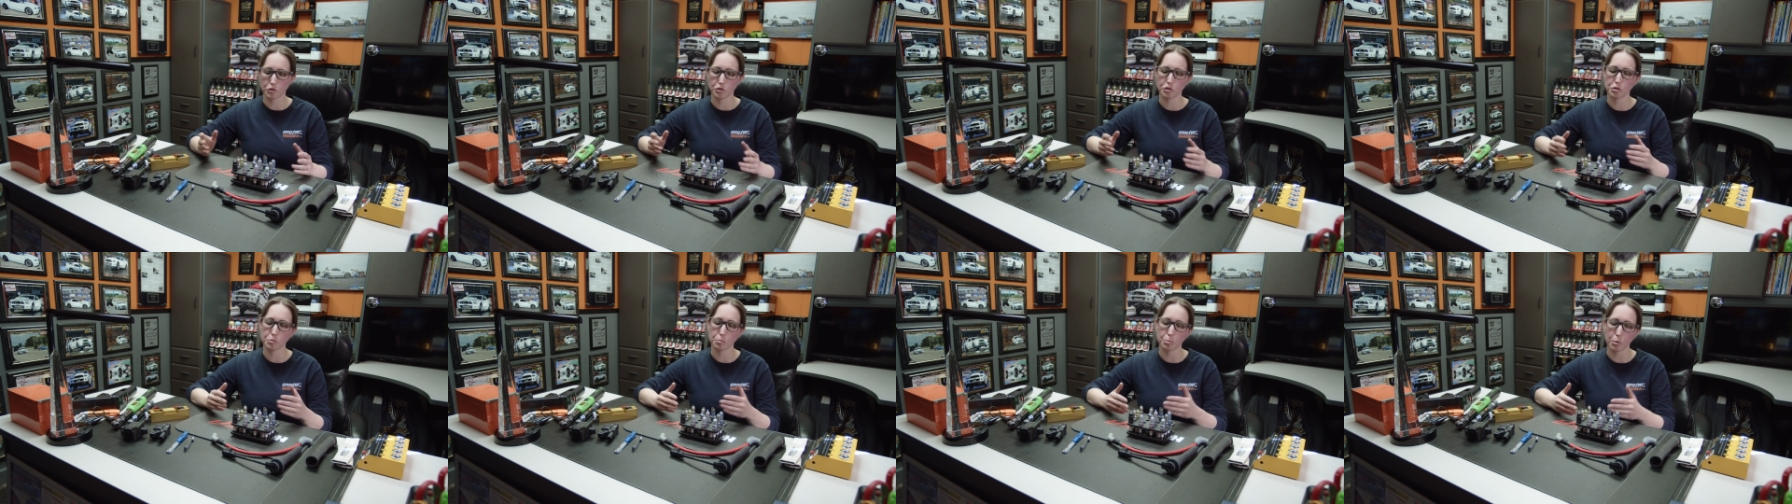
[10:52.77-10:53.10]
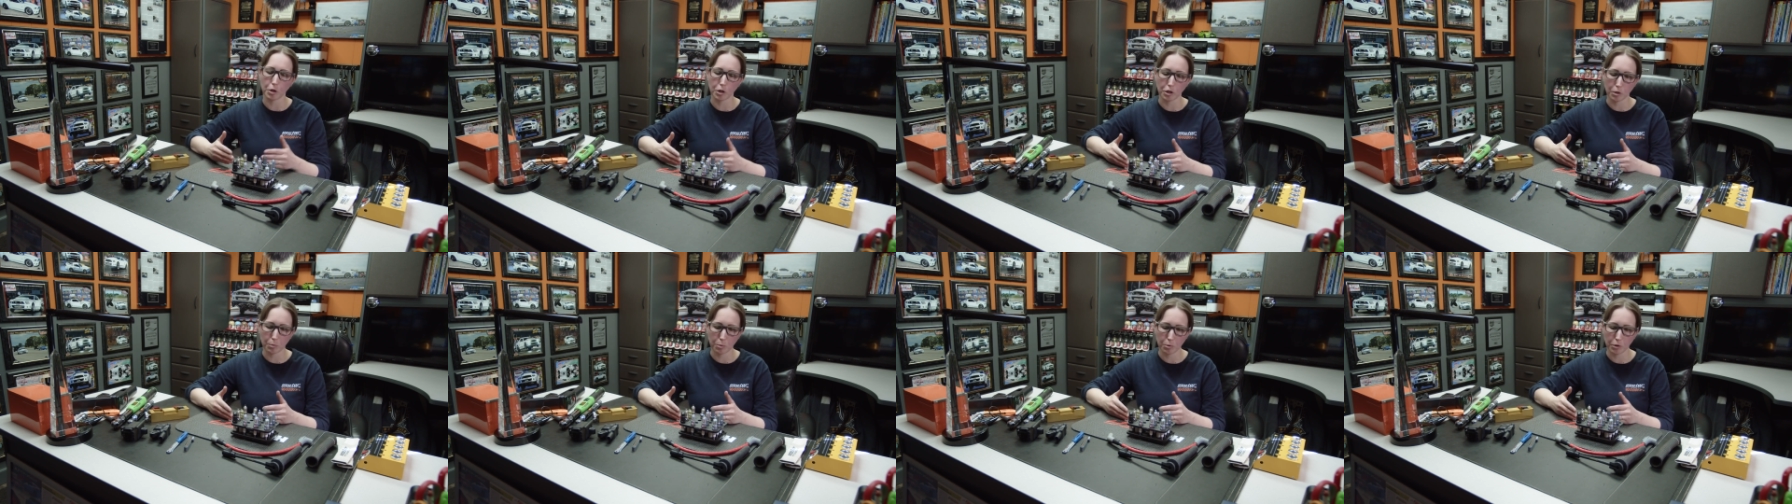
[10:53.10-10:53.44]

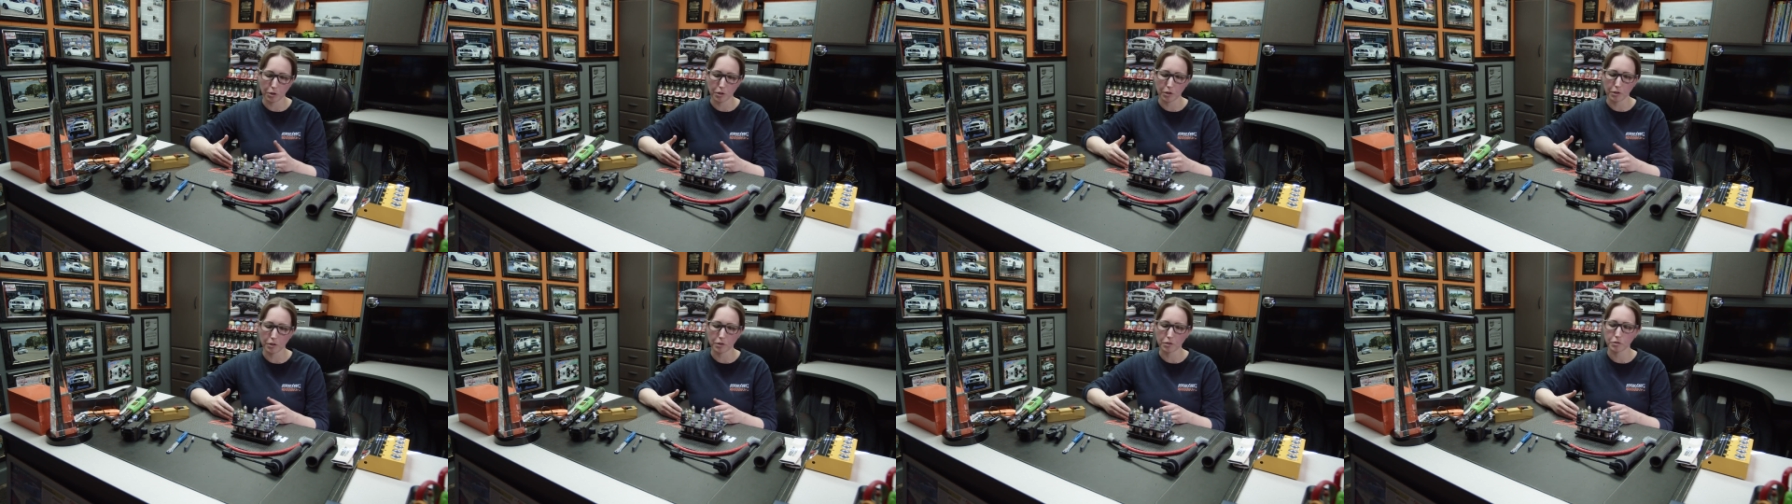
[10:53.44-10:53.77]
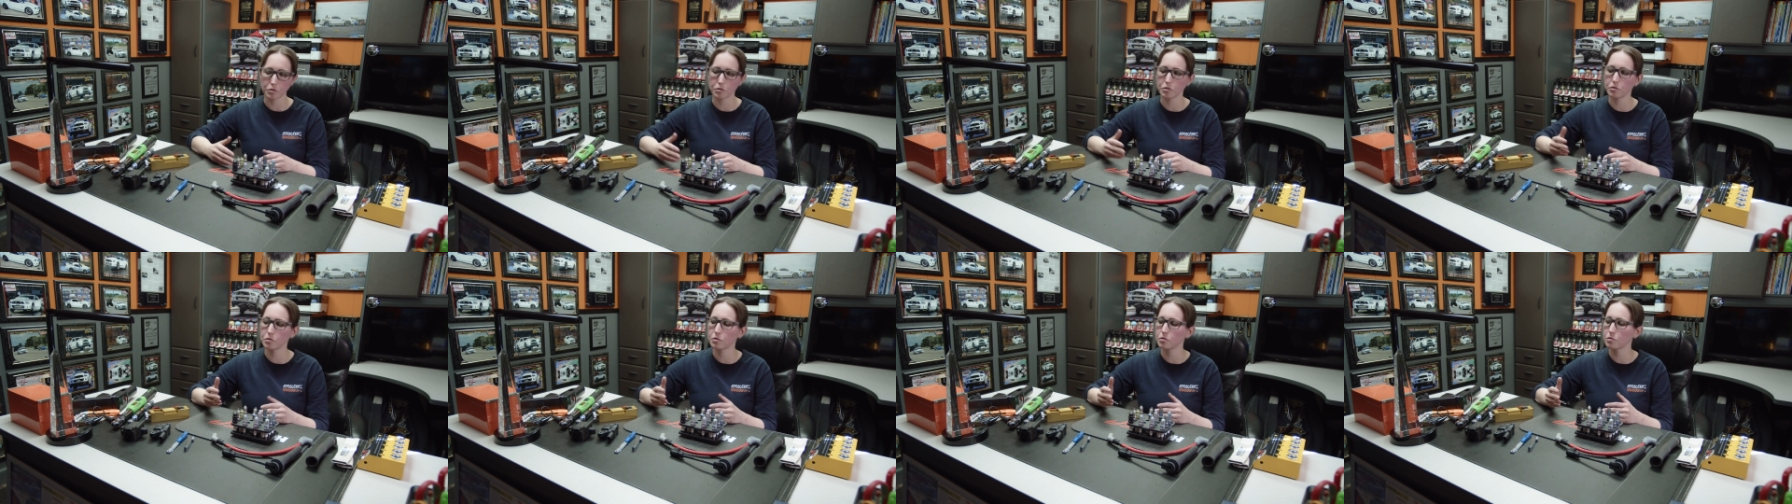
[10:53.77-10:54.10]
spark
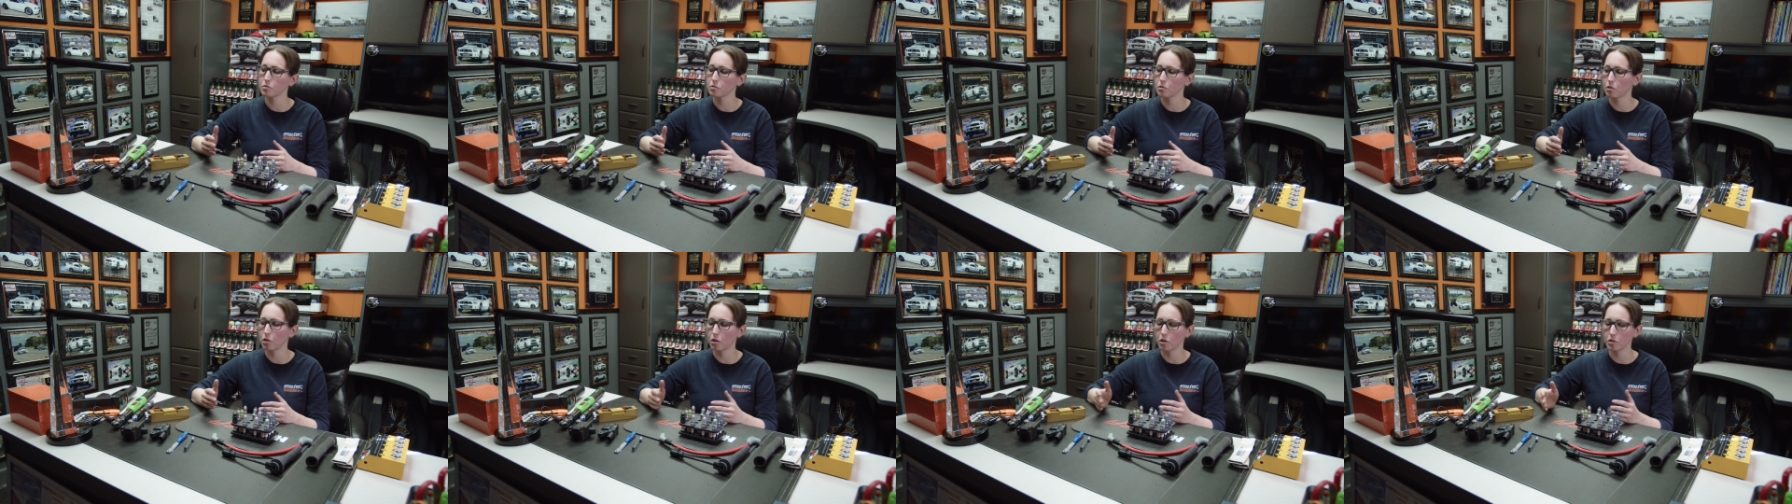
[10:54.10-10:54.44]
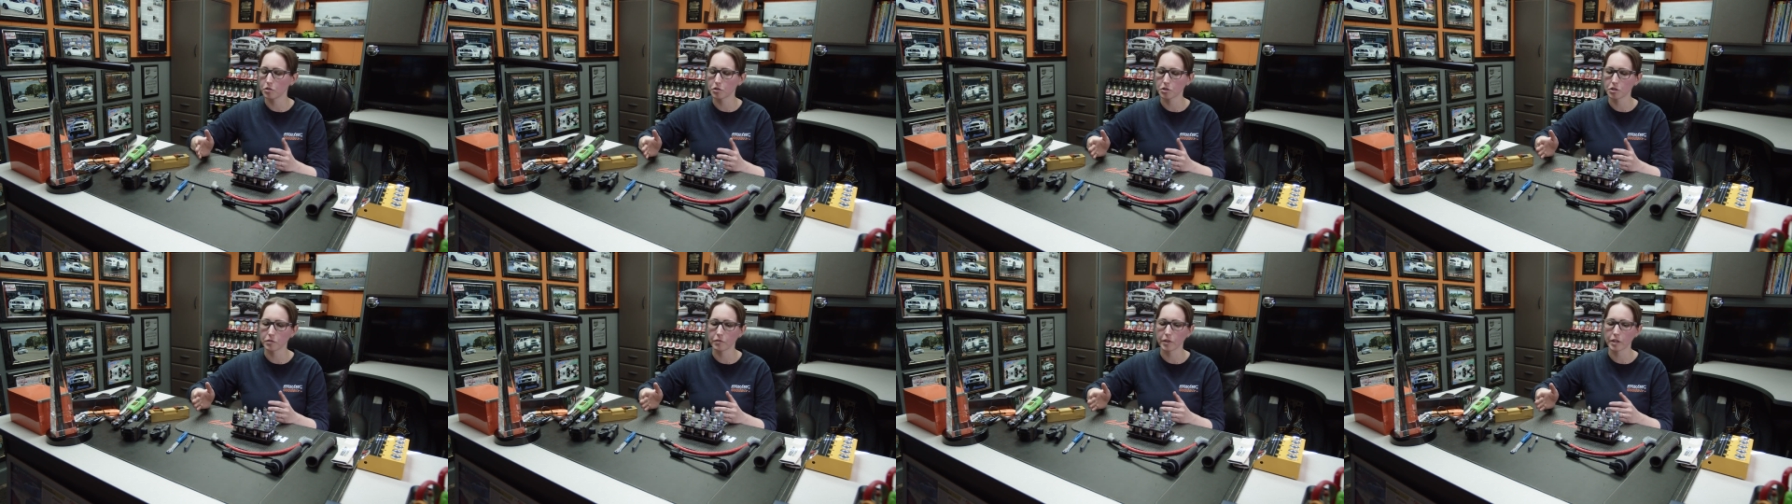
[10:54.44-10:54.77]
plugs, all
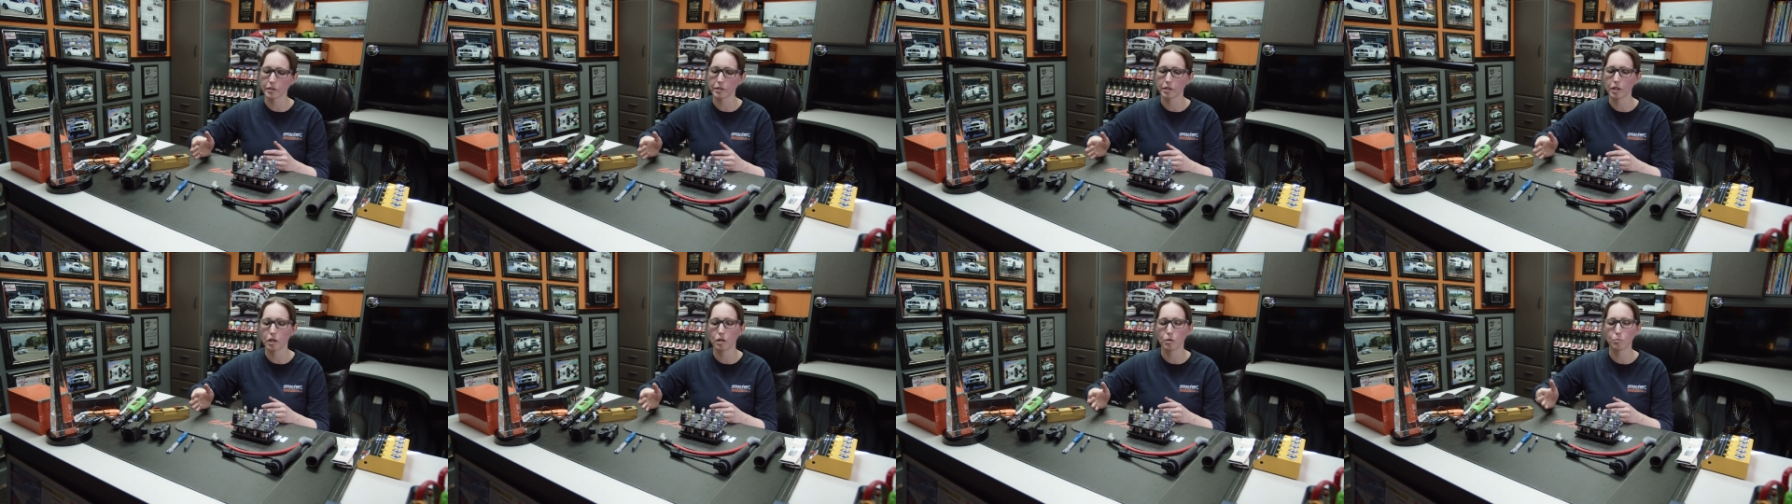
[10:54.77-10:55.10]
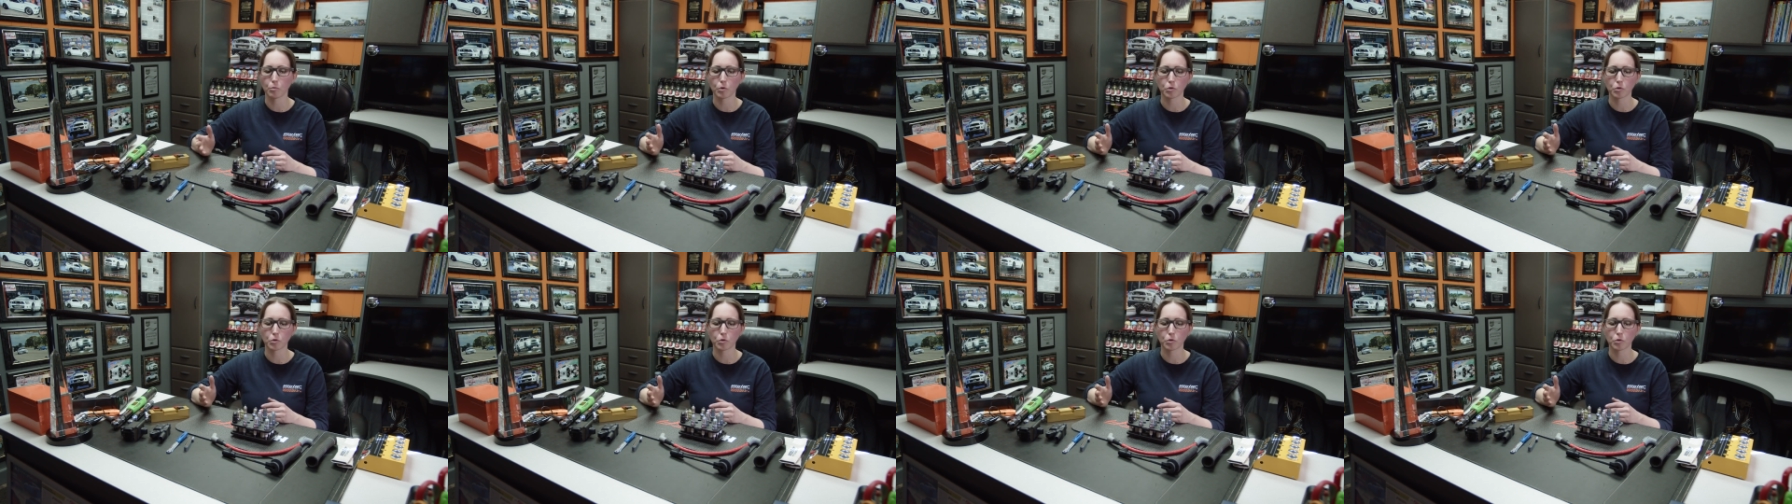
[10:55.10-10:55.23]
the stuff like that.